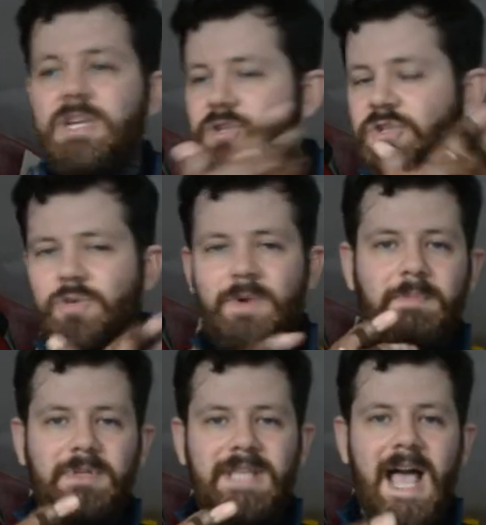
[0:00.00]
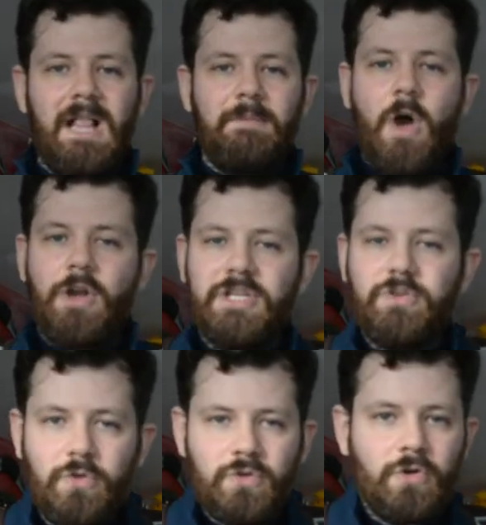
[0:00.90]
just so when I put the helmet on it
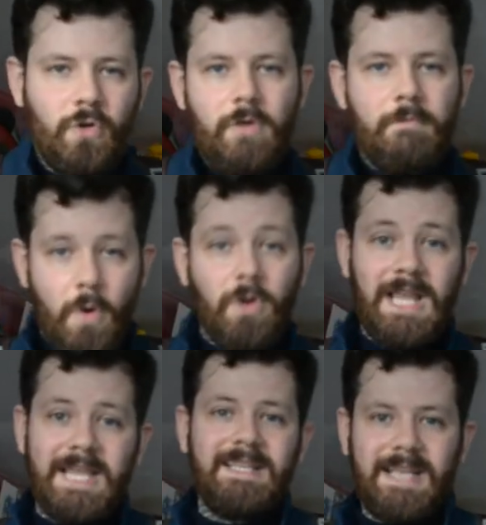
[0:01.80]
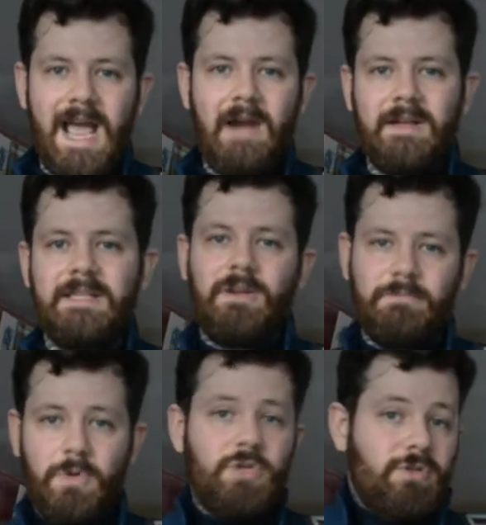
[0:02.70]
does look more like the character
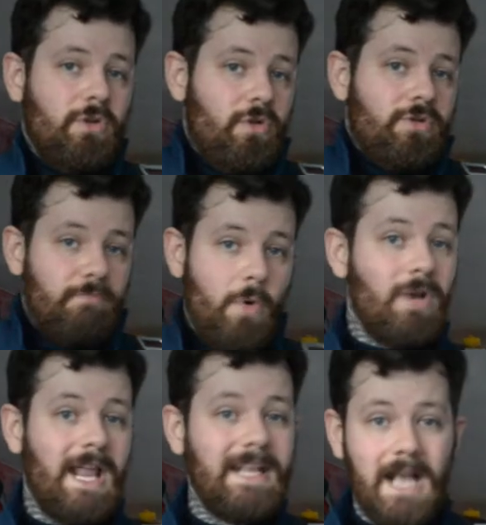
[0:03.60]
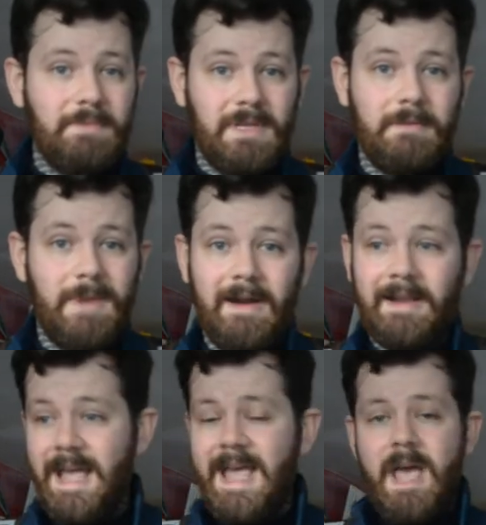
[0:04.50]
looks, looks more like Captain America